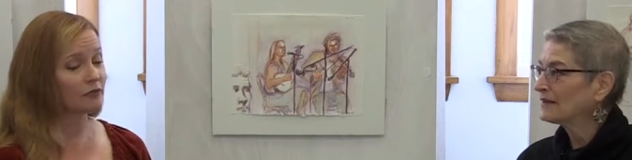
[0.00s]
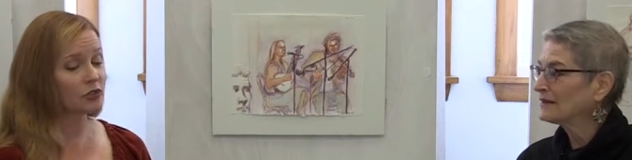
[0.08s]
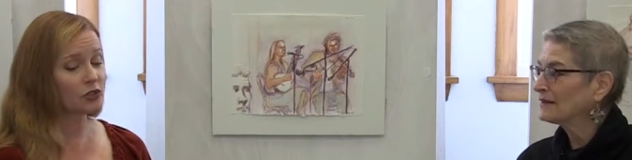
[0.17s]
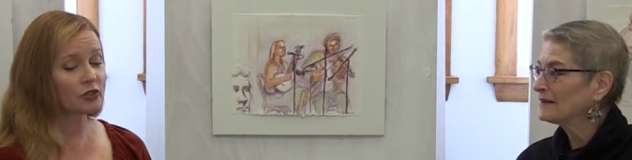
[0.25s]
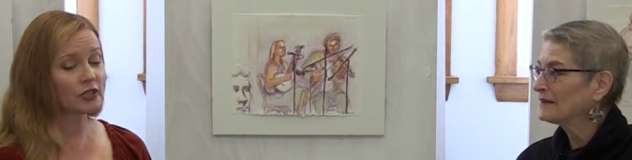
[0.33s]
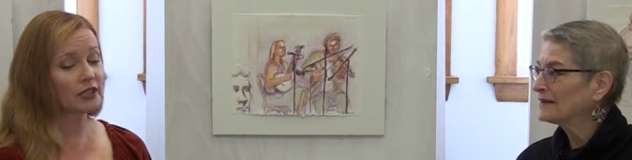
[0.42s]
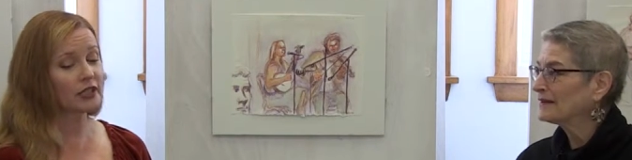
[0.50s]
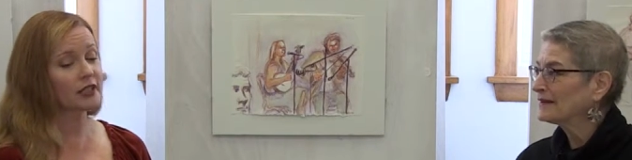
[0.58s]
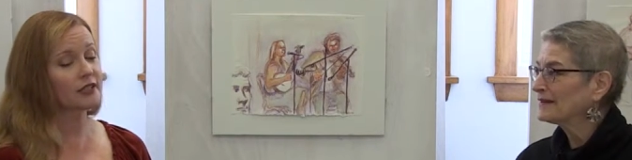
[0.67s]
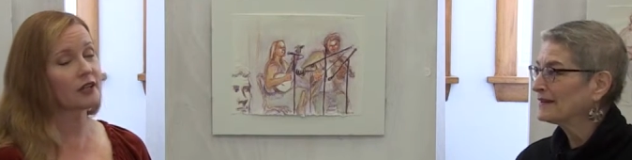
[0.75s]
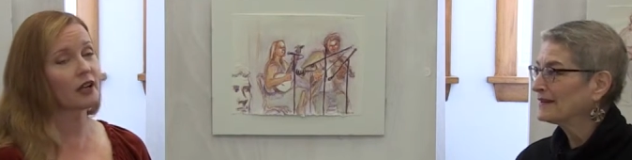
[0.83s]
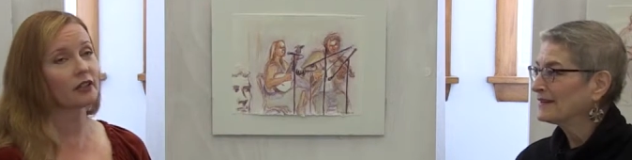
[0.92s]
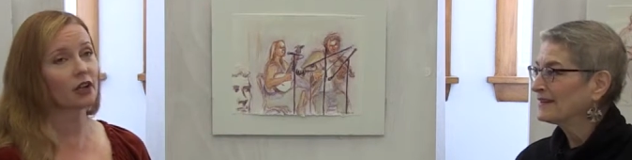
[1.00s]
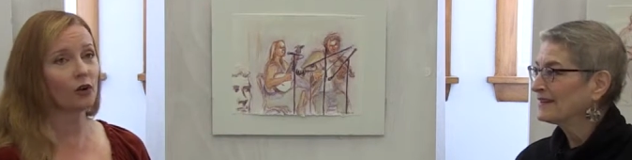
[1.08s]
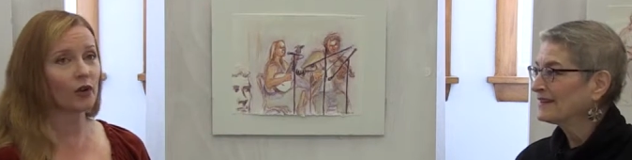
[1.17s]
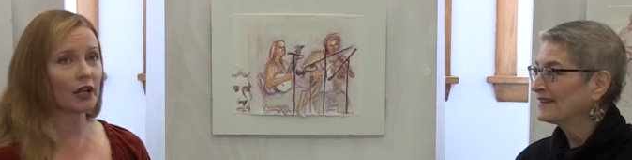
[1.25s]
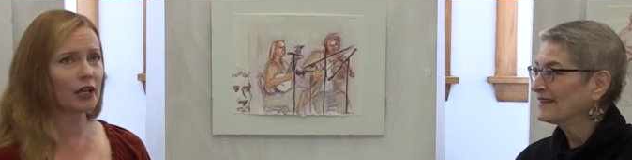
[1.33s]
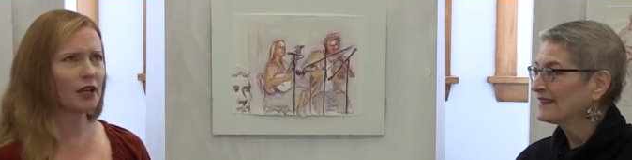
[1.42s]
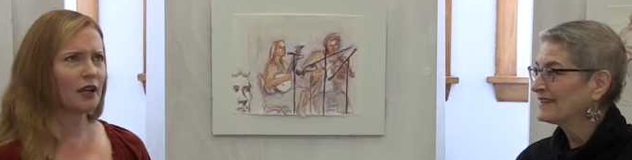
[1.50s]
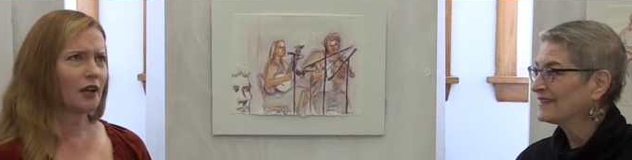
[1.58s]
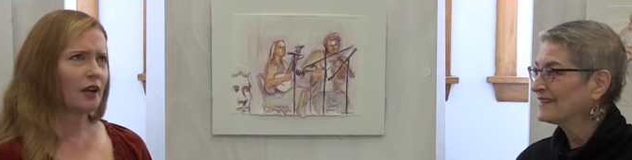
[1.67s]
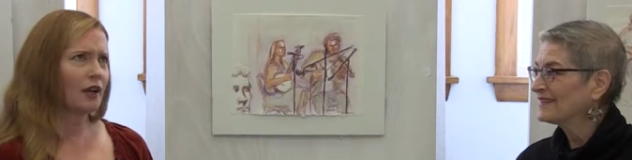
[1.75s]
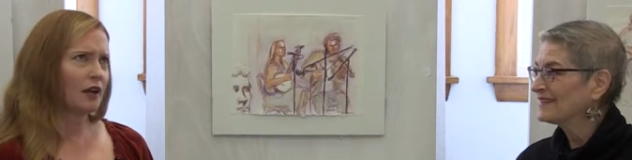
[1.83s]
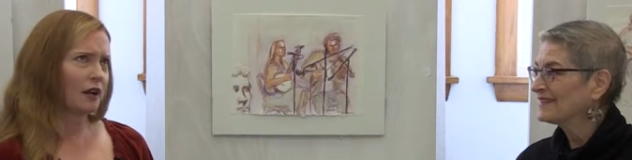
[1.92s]
Speaker 1: Shirley Link is ongoing.
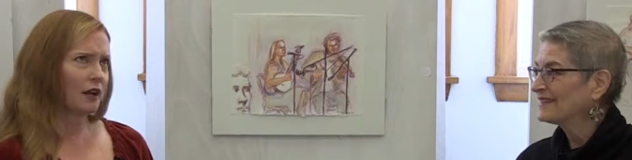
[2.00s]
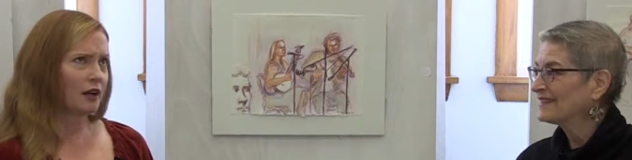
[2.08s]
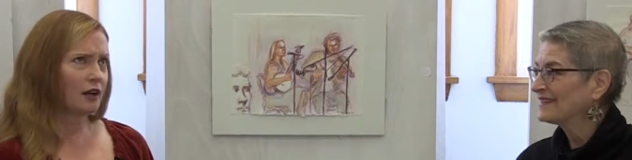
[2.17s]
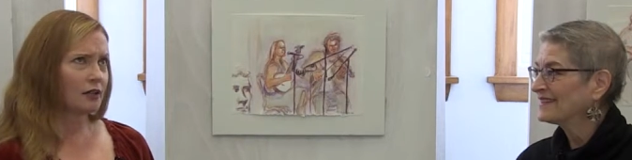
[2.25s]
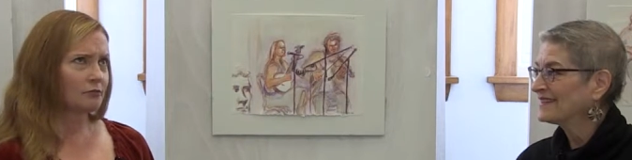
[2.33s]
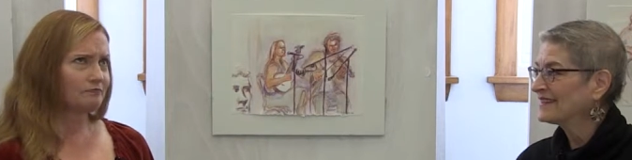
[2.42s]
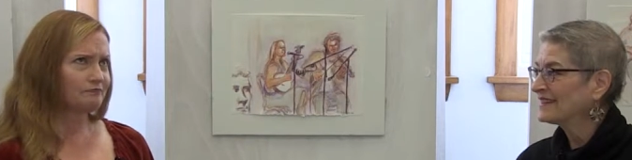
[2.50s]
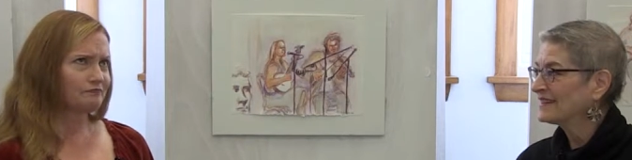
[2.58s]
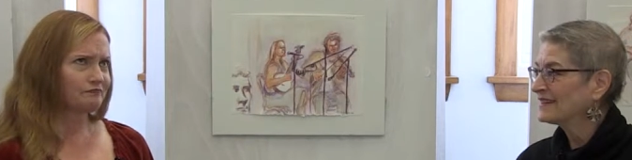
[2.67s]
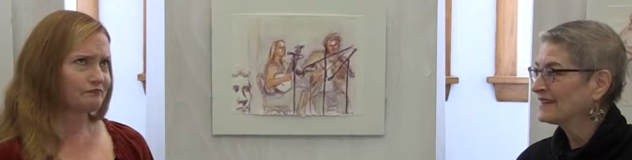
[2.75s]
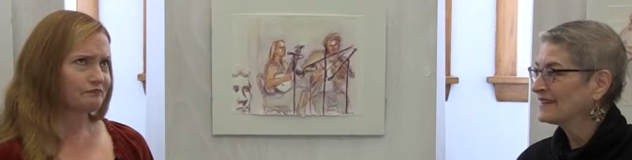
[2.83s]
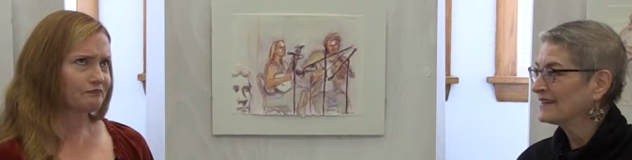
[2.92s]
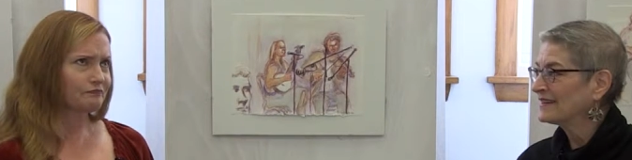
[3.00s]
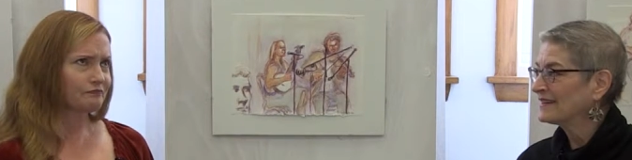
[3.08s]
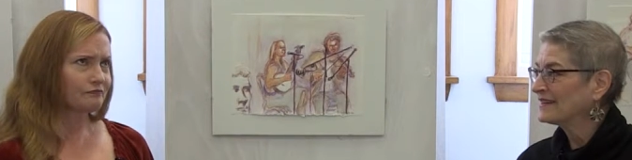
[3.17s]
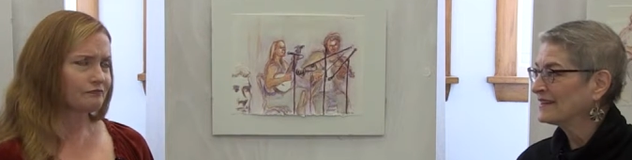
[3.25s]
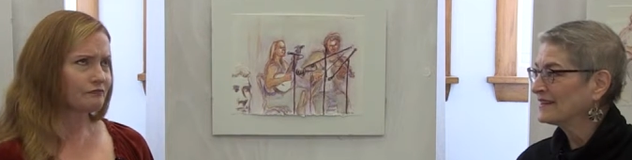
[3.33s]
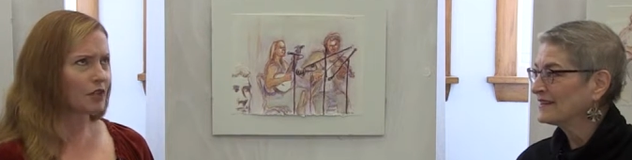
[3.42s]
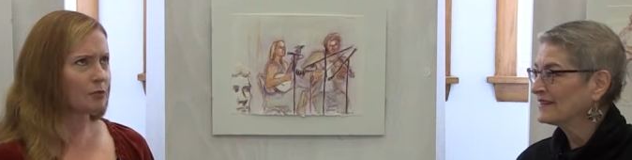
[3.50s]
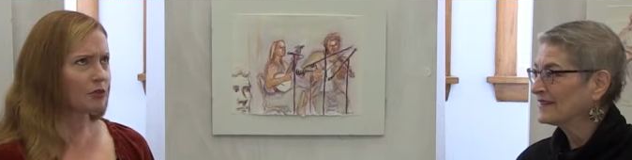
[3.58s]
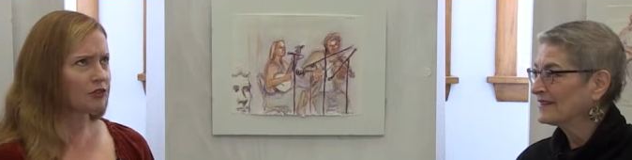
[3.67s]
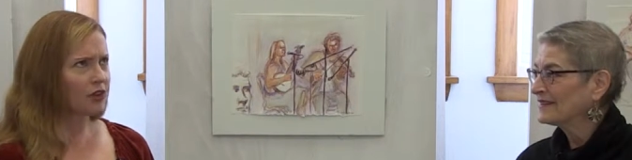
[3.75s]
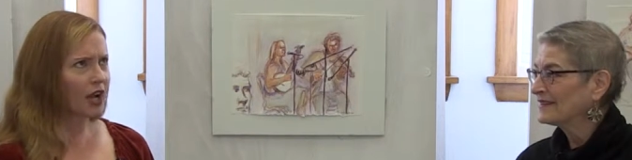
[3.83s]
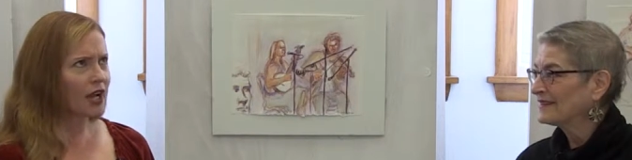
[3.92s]
Um,
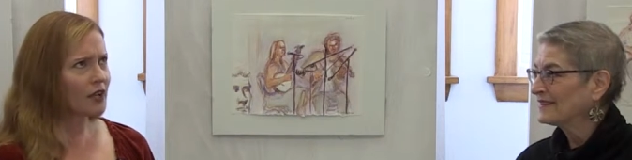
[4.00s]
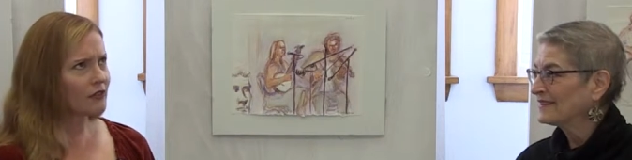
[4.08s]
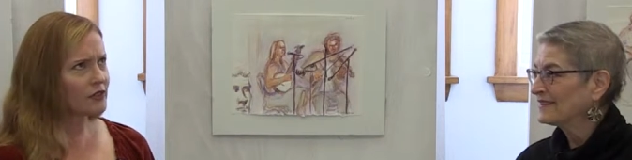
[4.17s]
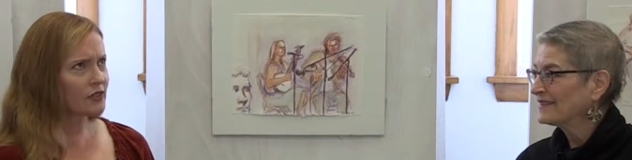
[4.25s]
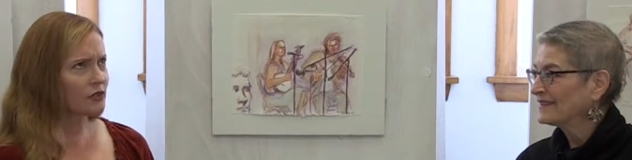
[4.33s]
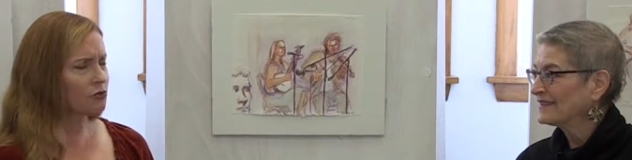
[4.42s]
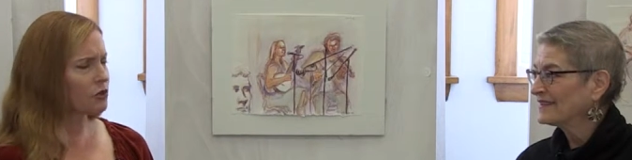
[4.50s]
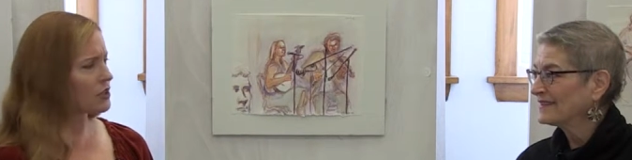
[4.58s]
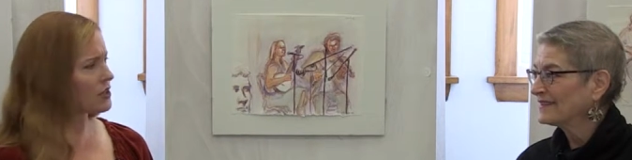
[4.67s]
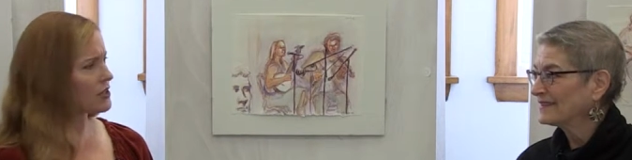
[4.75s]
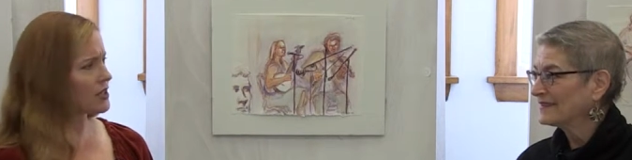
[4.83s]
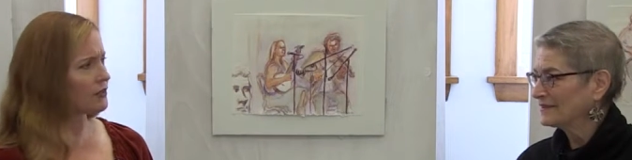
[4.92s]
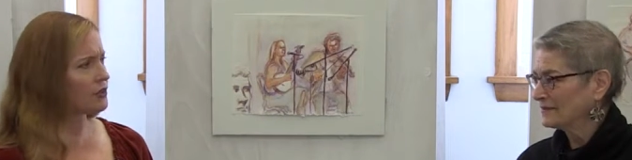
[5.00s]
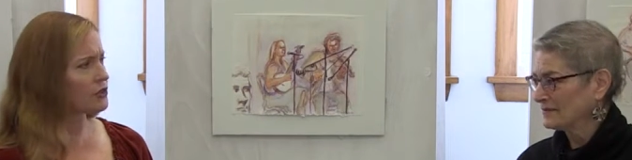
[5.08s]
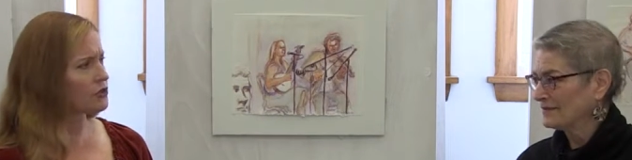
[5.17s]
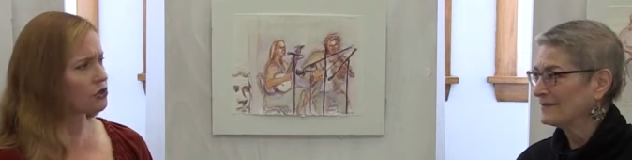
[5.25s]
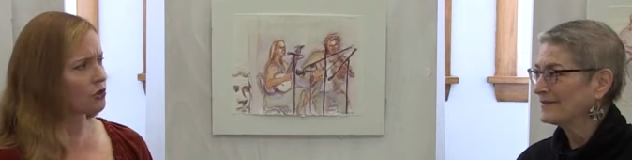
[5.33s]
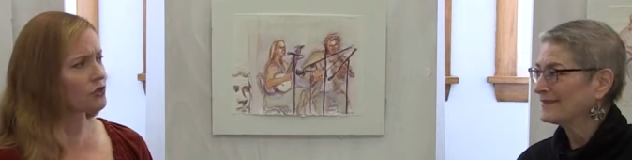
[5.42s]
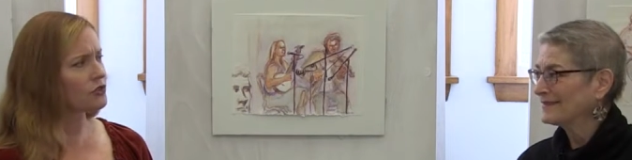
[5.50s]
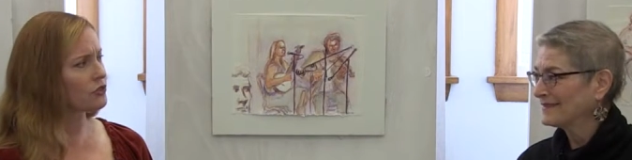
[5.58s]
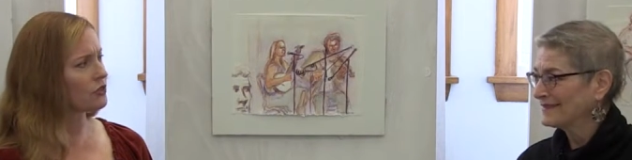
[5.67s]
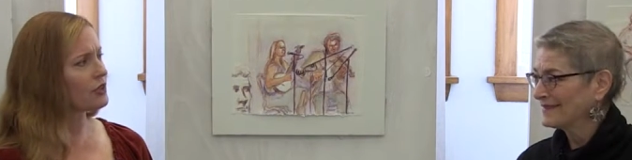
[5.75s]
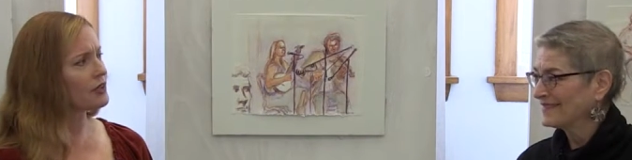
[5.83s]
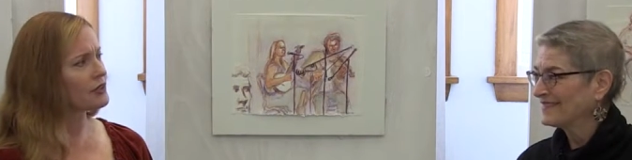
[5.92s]
number five is in the works. Several short
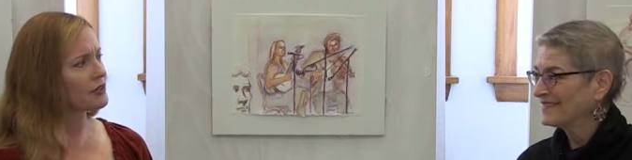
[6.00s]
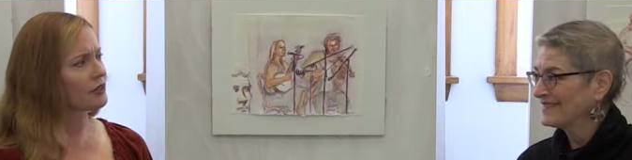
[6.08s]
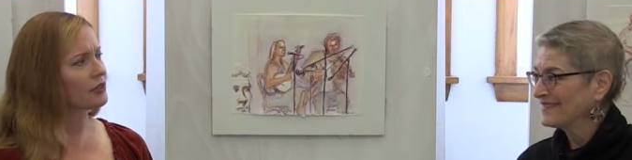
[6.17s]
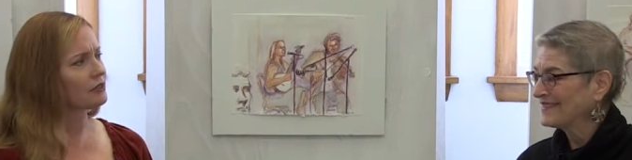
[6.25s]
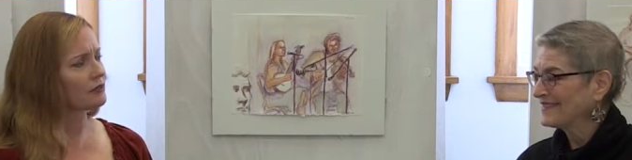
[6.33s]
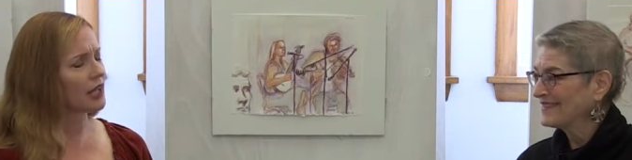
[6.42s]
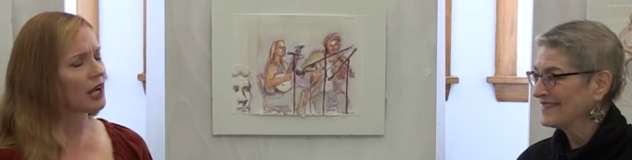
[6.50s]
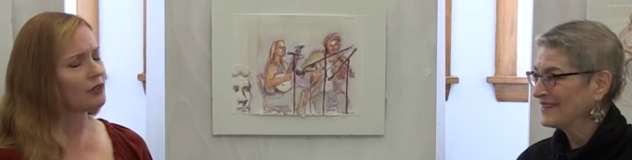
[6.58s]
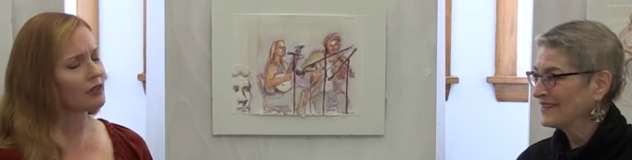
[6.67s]
stories are out